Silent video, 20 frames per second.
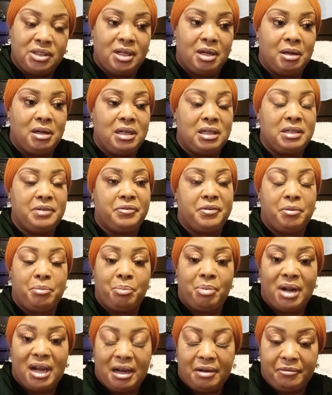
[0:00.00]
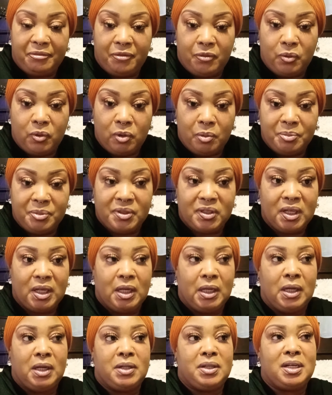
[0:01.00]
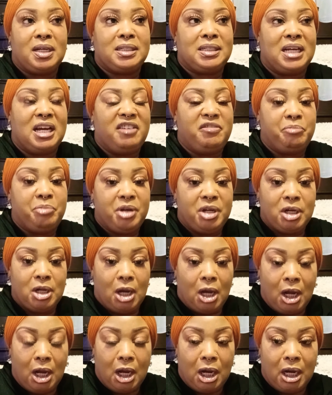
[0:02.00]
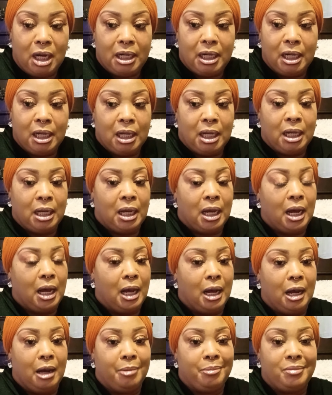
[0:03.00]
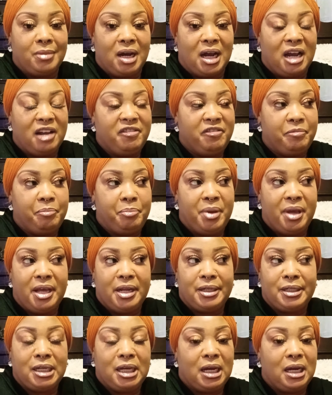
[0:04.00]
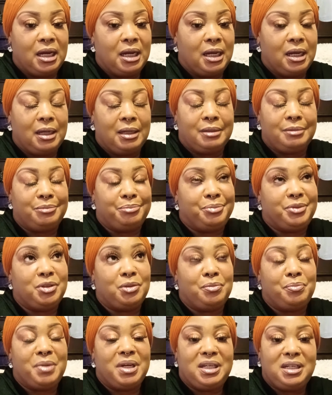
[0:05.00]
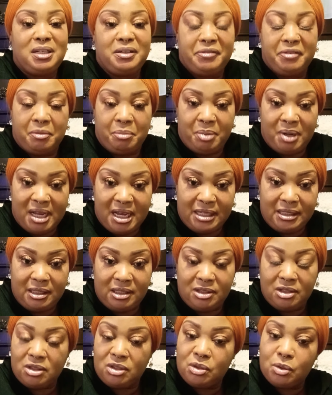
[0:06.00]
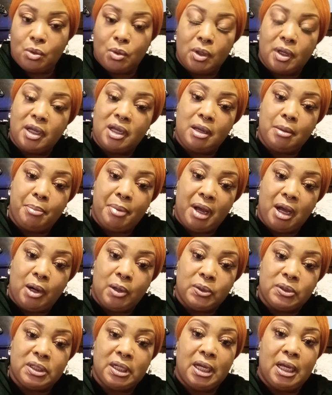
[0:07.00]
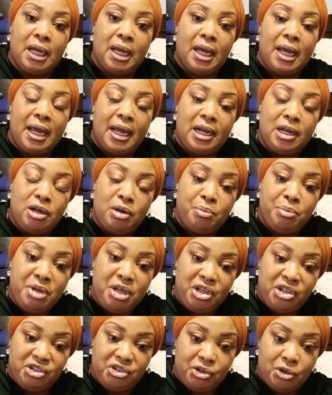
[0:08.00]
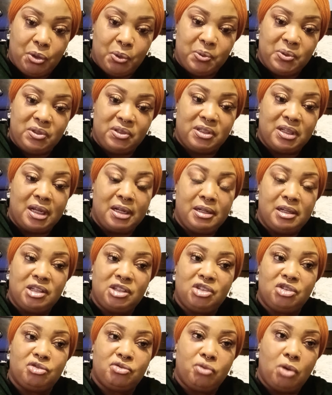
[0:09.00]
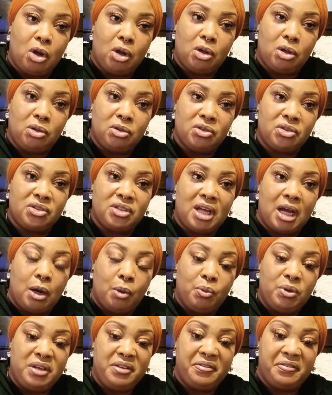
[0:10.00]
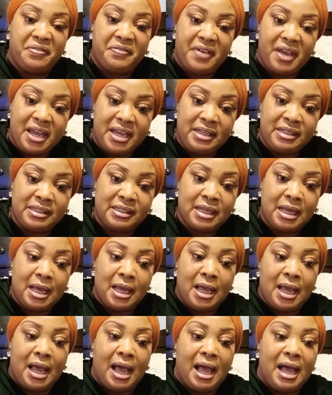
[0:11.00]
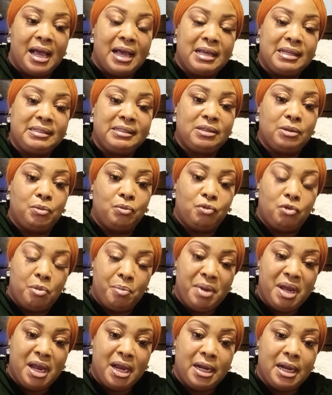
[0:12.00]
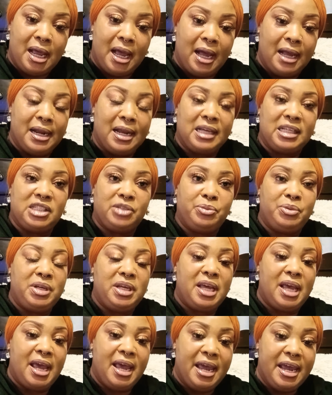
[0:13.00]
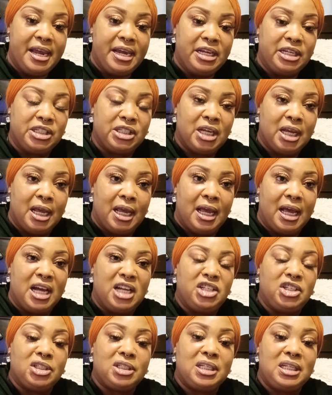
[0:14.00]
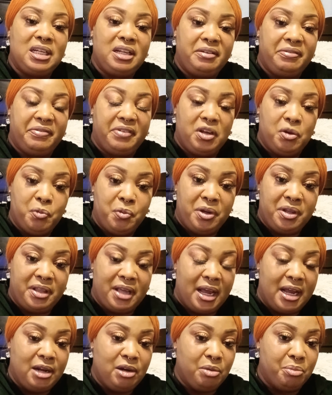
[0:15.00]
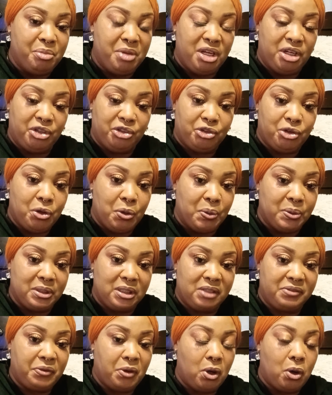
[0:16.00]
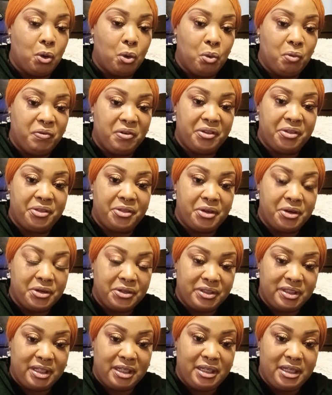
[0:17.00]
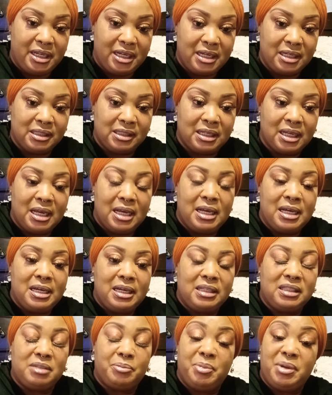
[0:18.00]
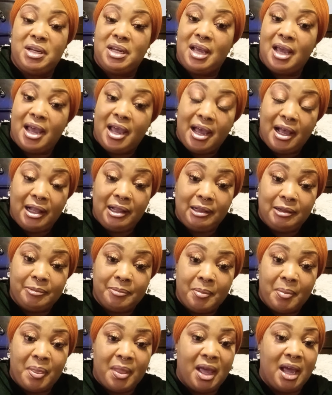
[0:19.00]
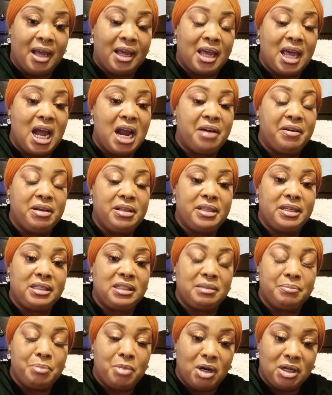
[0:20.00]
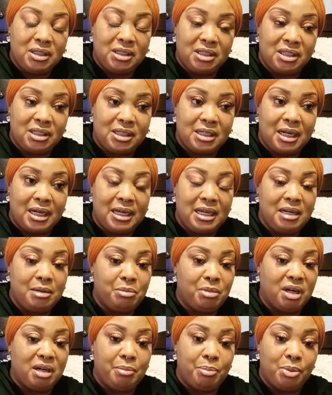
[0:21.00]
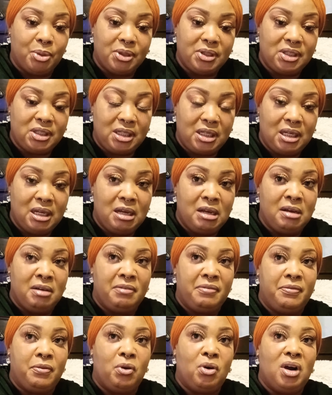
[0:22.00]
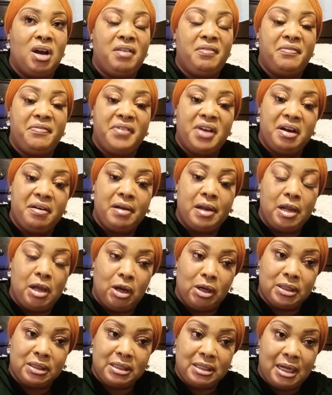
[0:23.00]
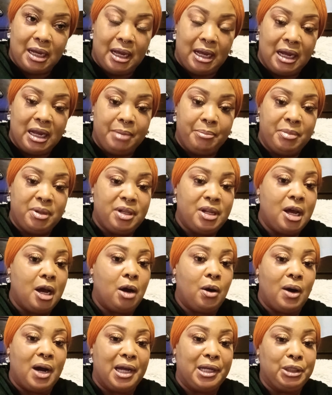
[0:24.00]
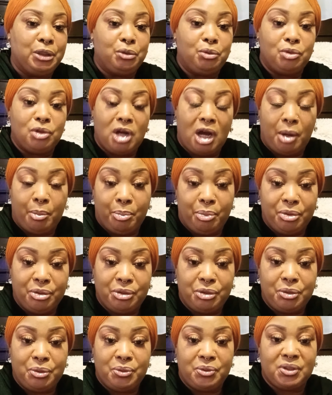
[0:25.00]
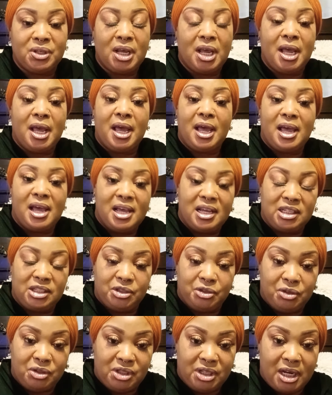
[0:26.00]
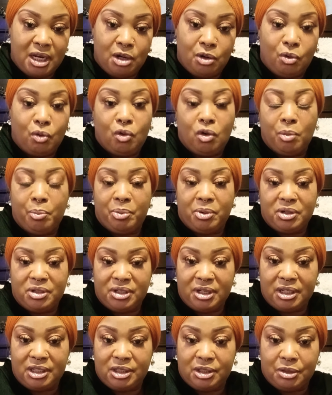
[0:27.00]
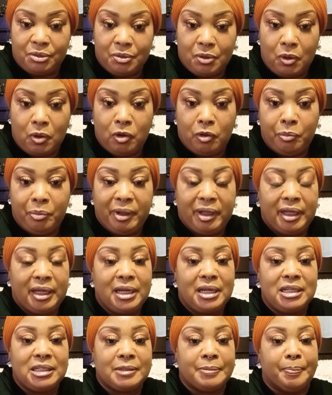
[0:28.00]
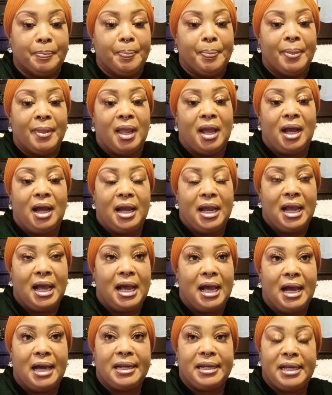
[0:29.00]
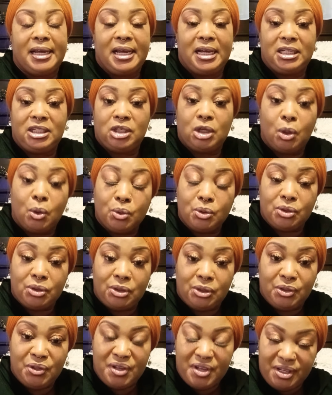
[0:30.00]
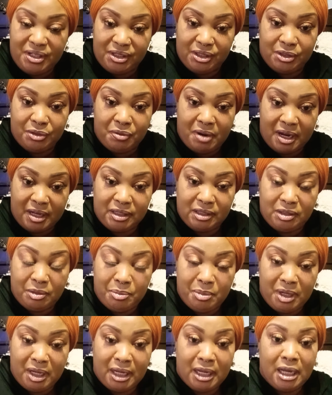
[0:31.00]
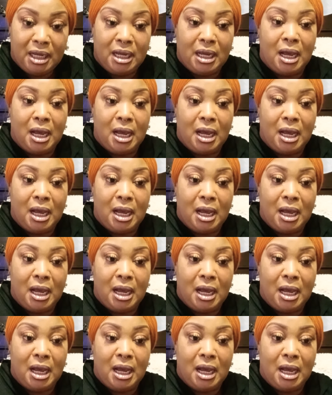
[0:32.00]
There are different platforms that I've been on. I've been to many different places just talking about endometriosis and the struggles that we face as women and as we age, and just living with endometriosis for over 30 years. It's been hell. I carry this monster in my body for a very long time. Now, I do not produce estrogen or progesterone because I had a total hysterectomy.